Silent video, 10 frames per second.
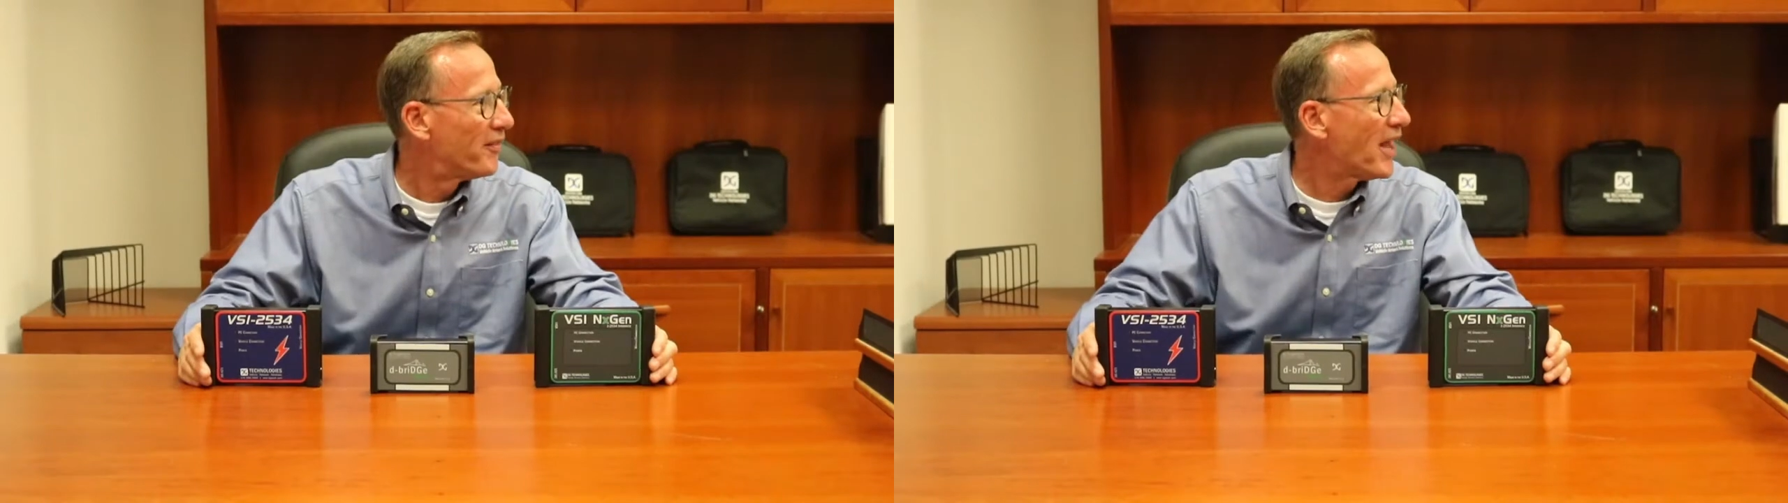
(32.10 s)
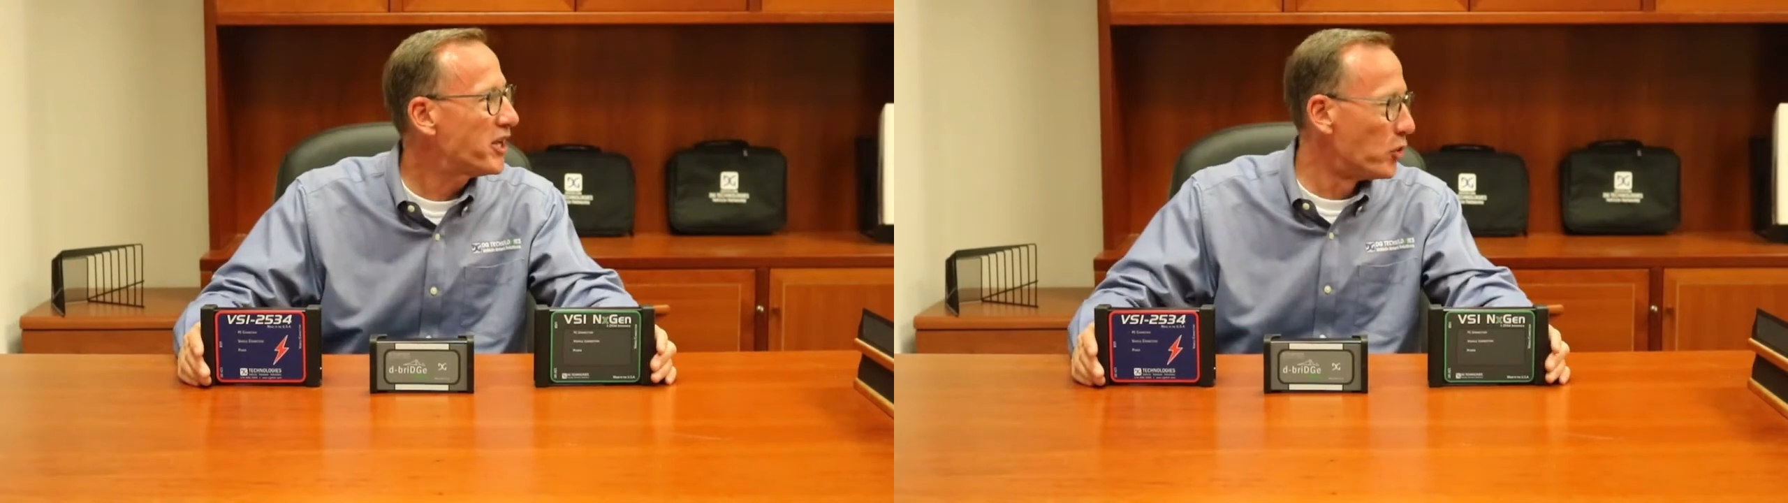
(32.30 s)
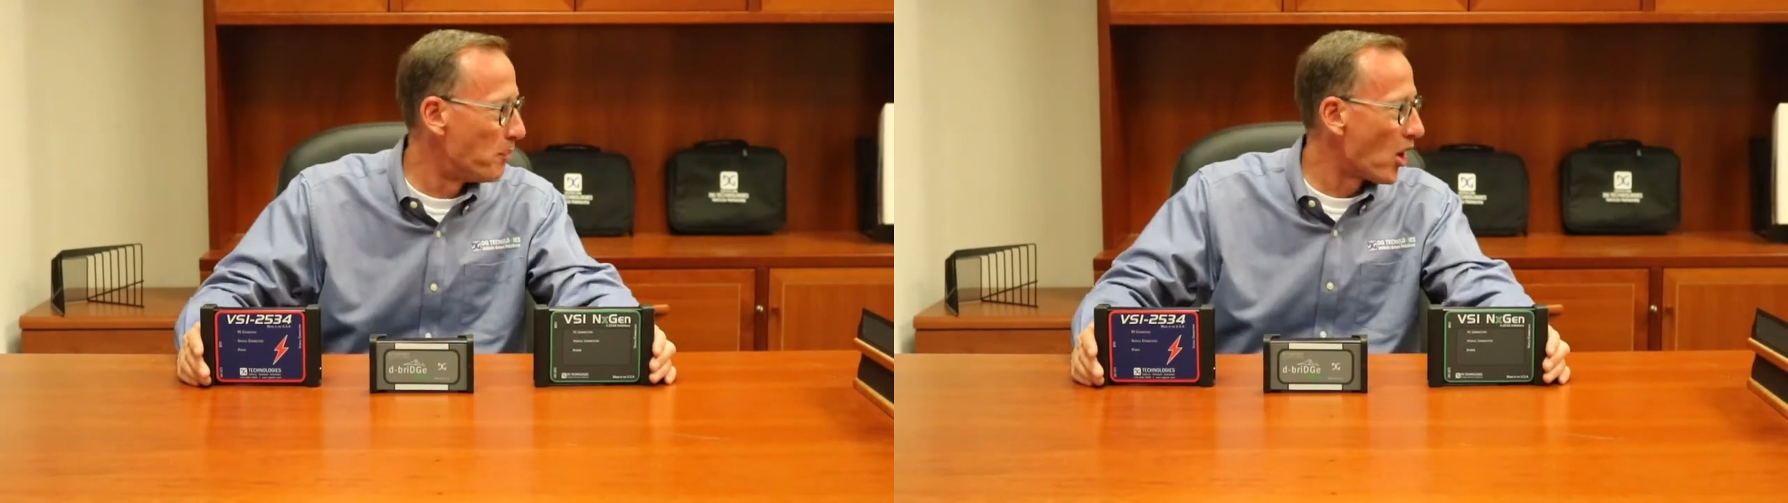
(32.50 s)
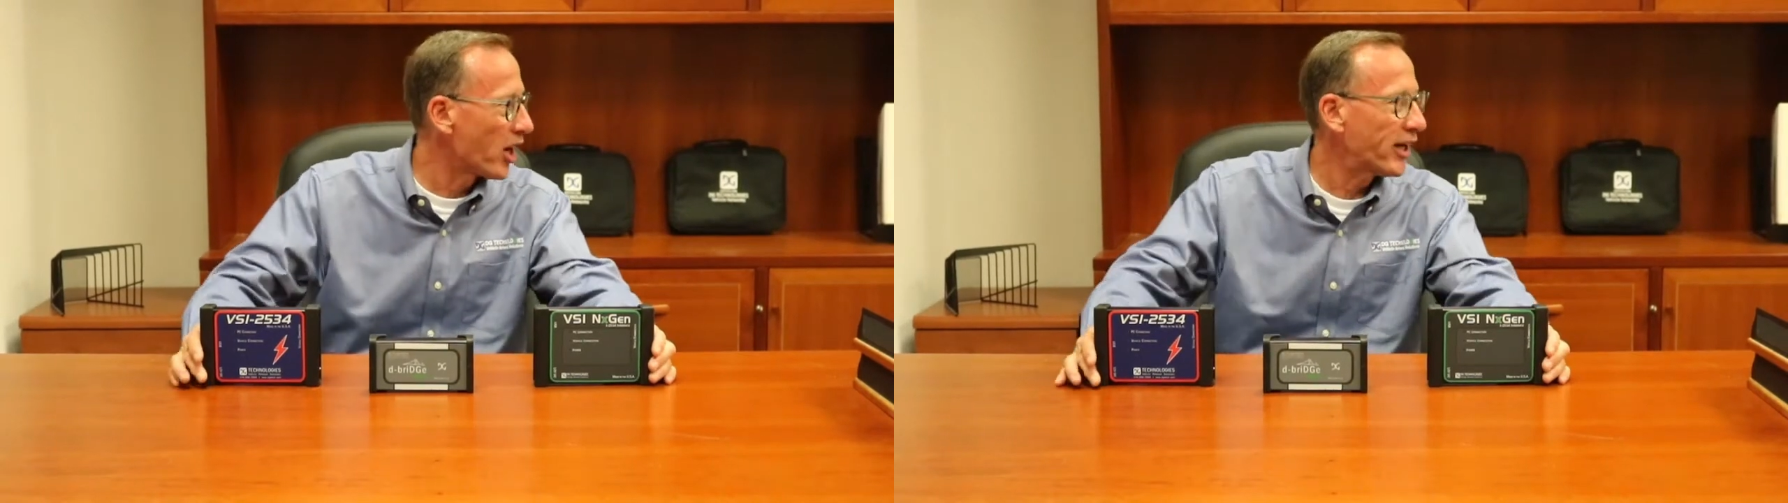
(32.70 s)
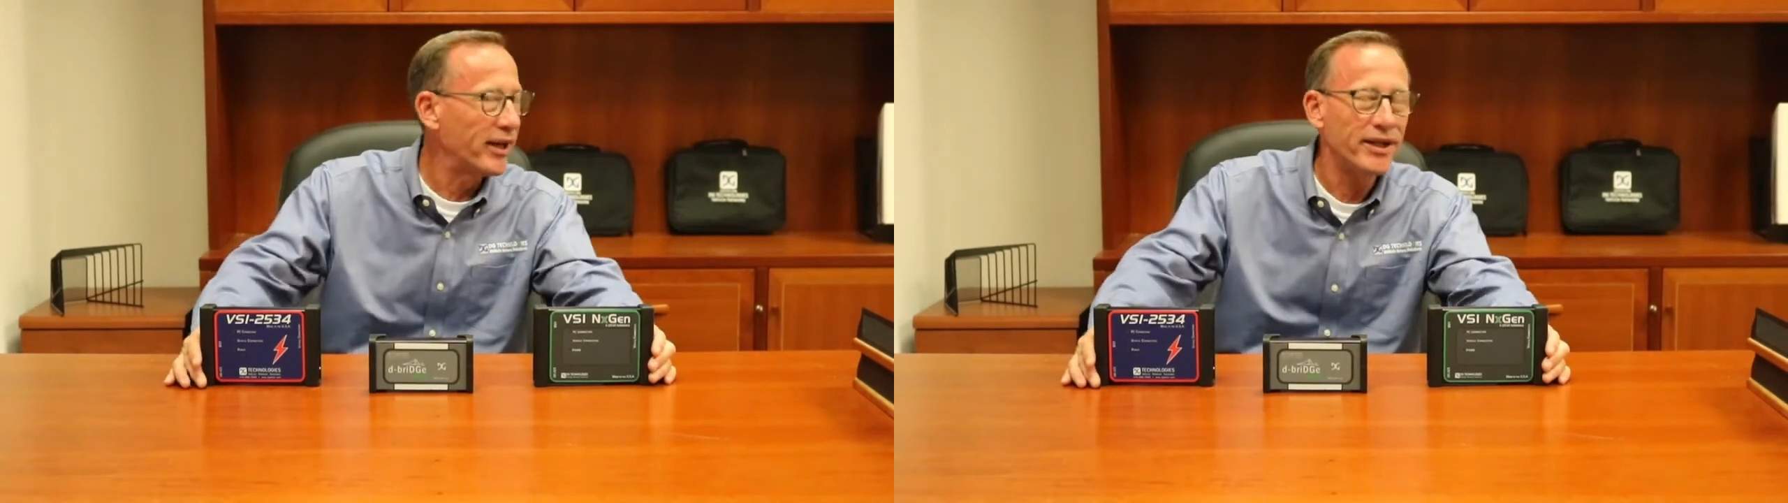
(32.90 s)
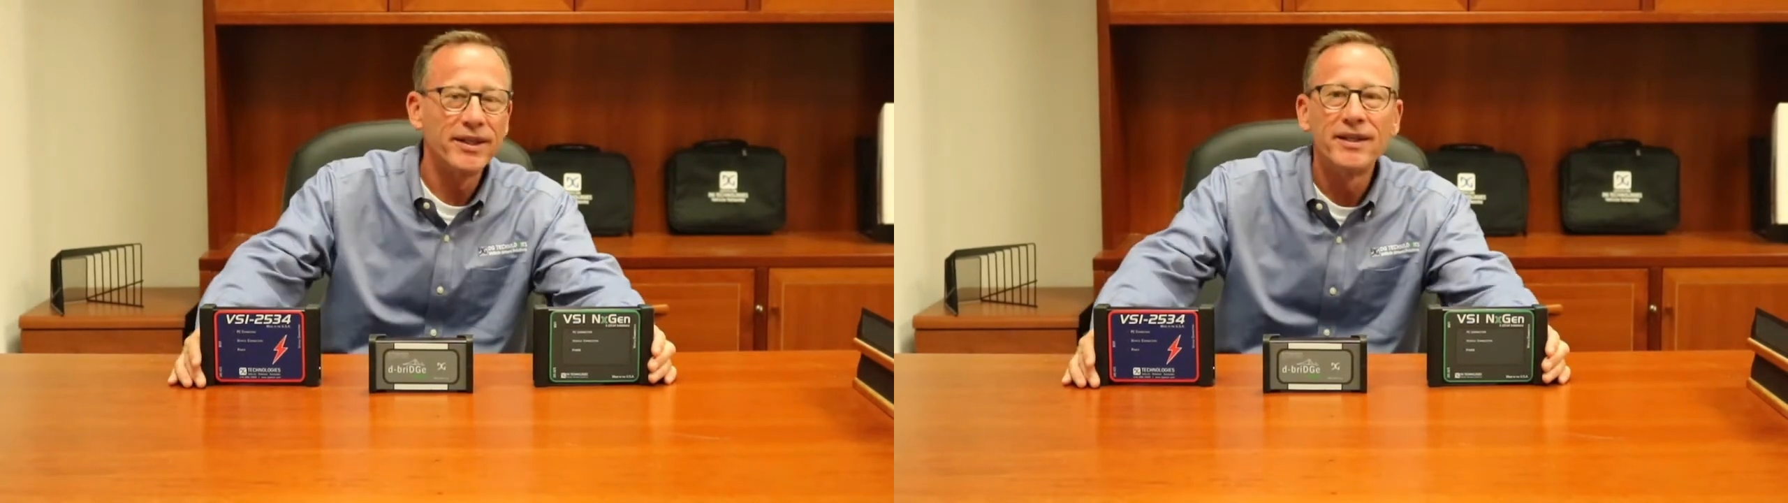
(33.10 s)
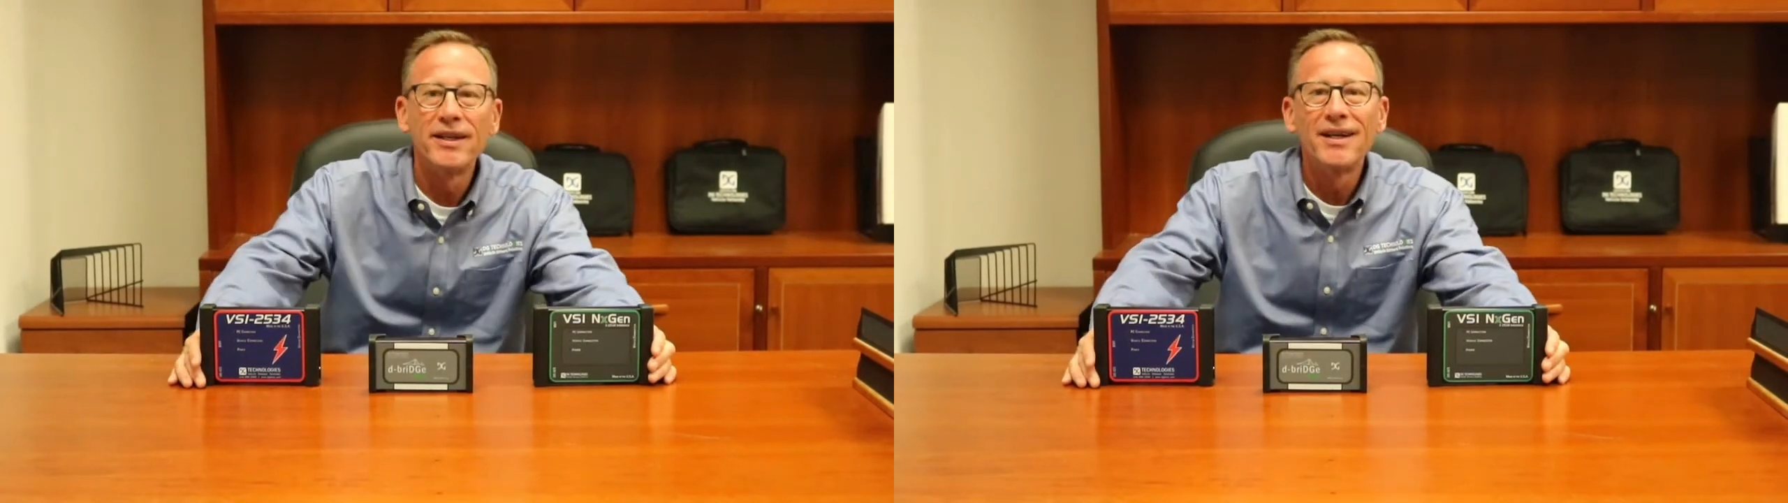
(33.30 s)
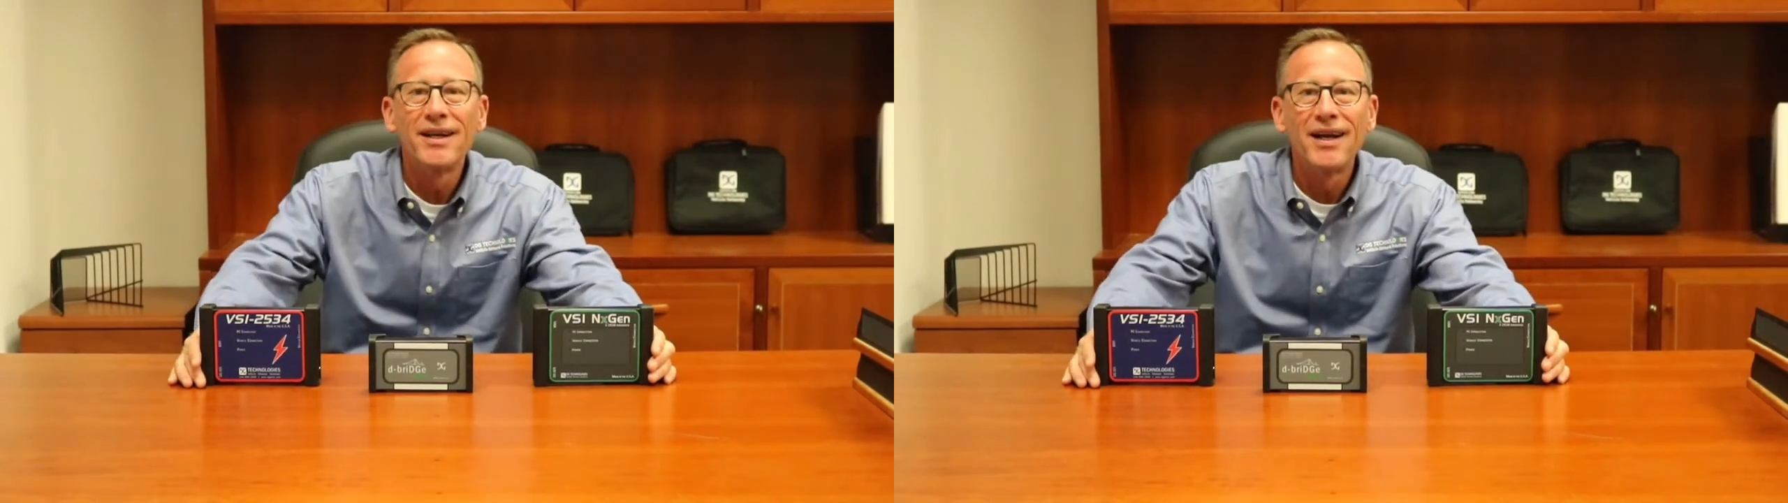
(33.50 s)
Thank you, Mark.
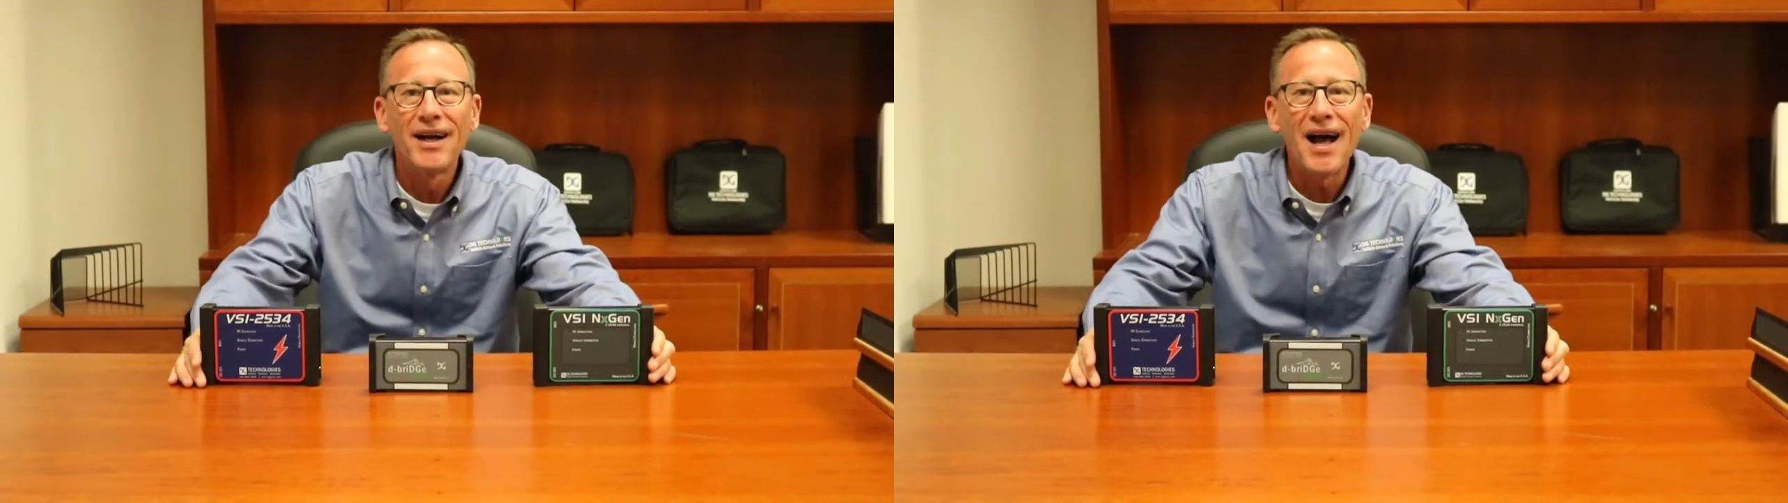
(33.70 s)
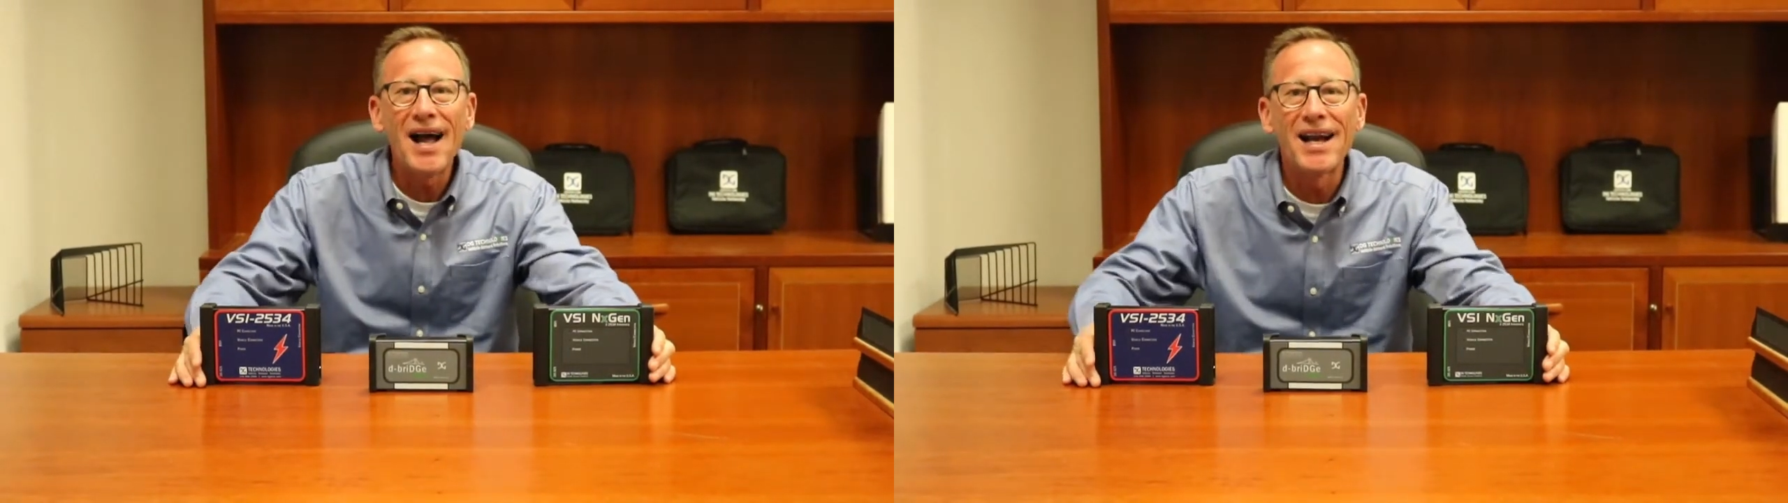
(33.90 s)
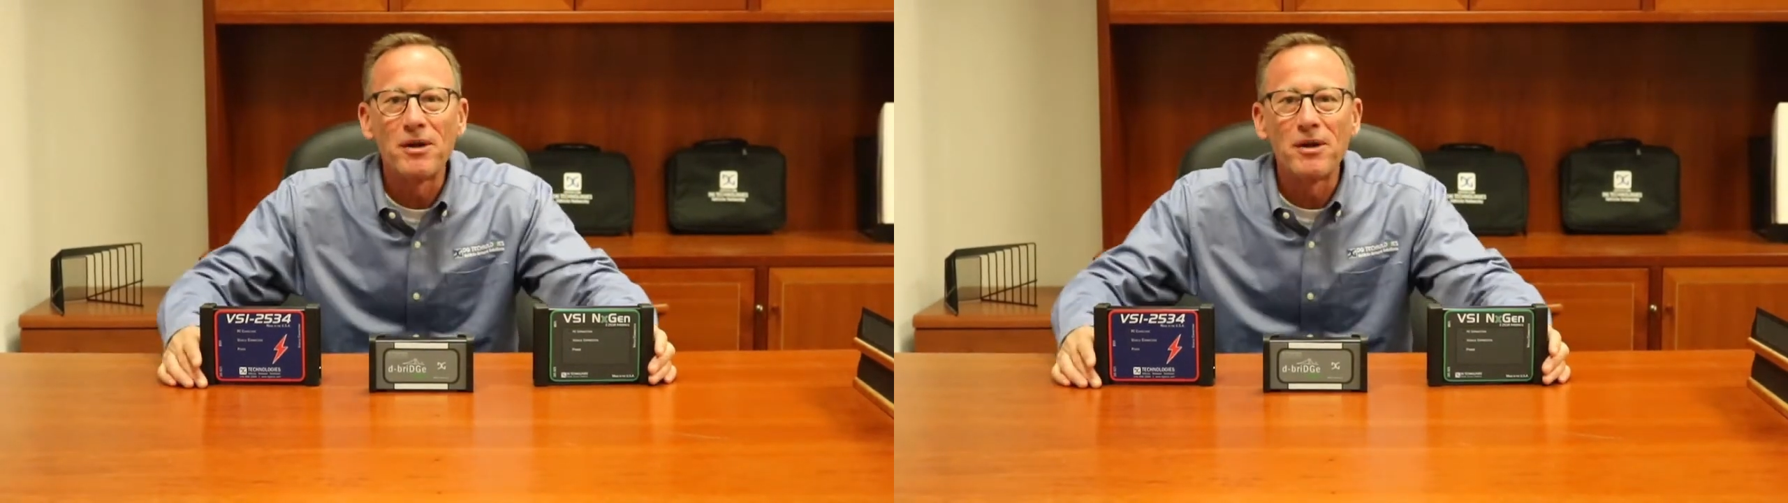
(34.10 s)
Hi,